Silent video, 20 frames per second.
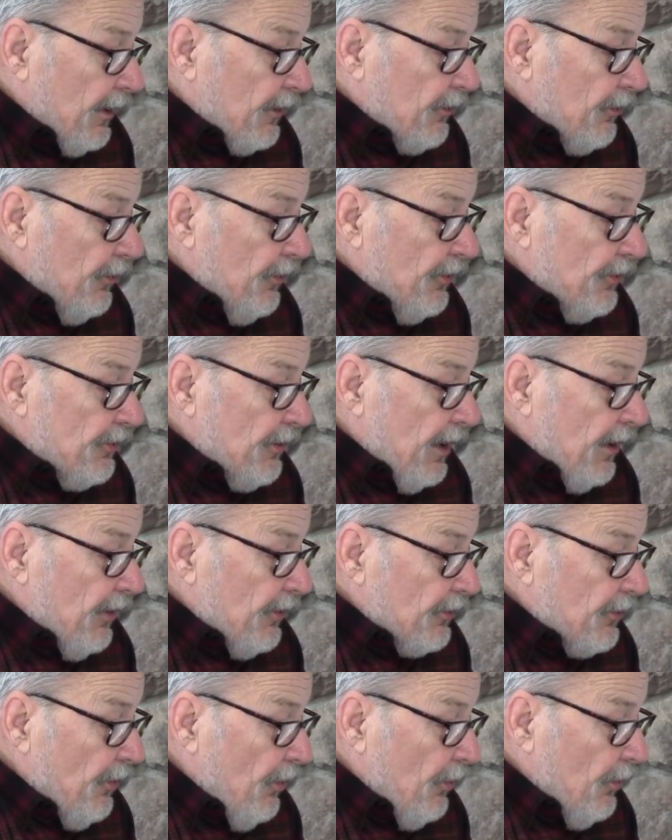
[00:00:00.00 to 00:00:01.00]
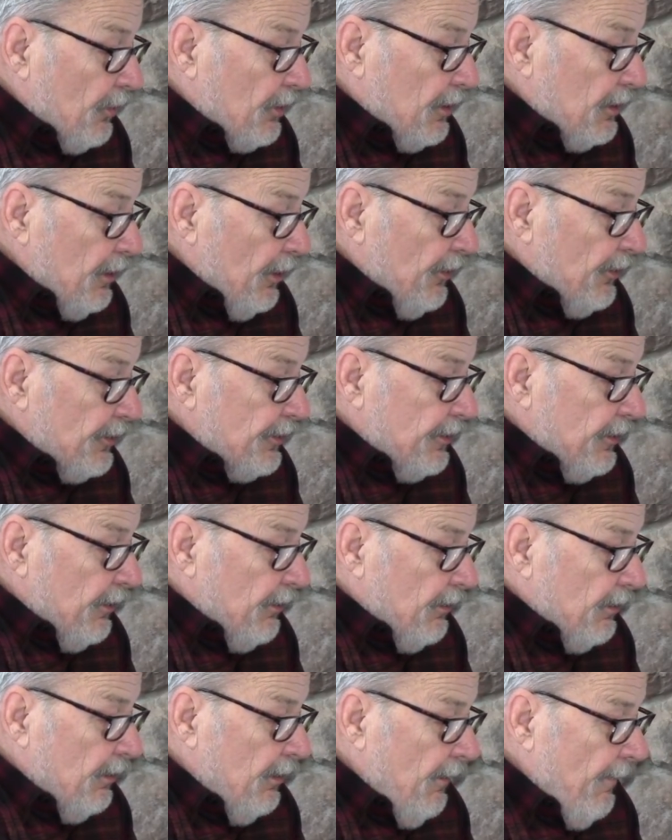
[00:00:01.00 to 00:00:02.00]
cruise trail go close
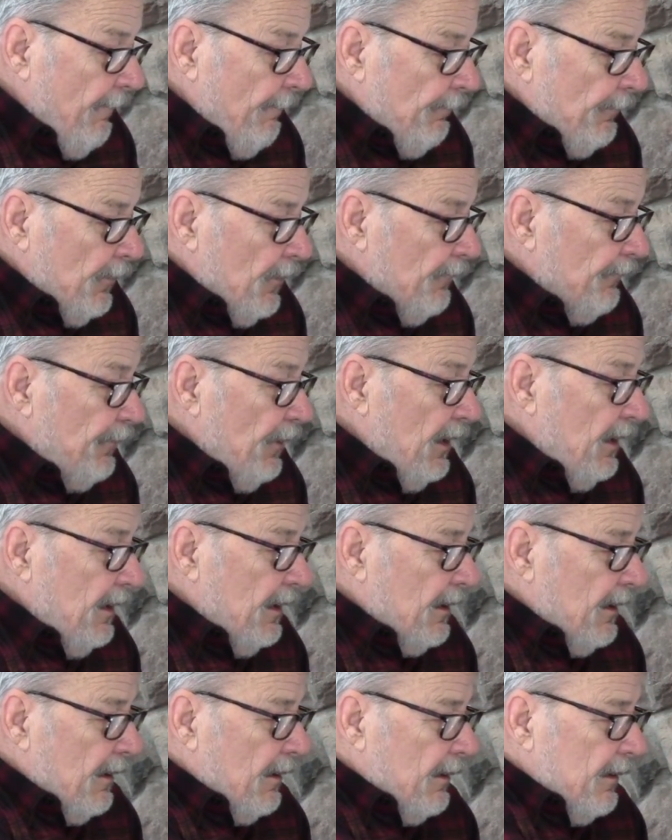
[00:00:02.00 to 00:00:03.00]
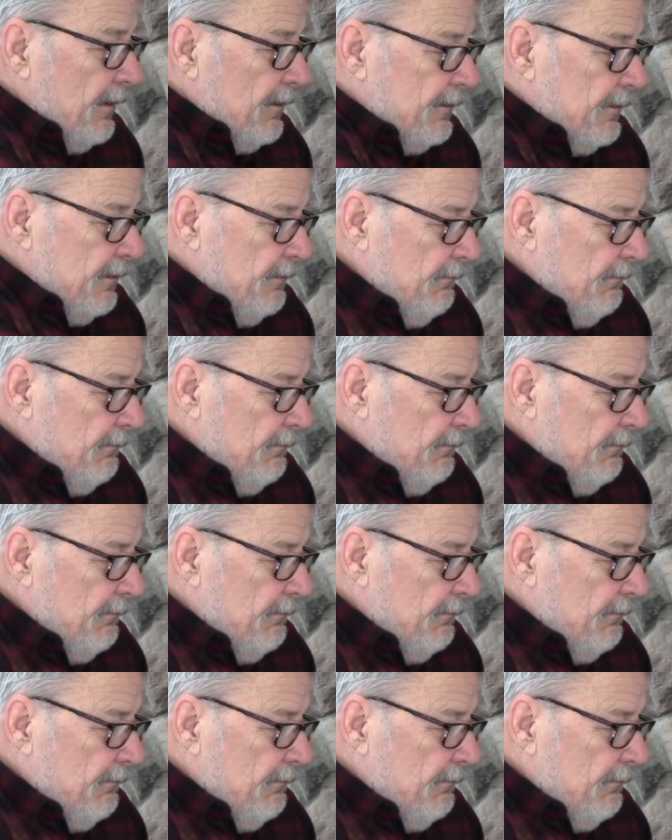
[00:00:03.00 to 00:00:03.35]
to feeding areas.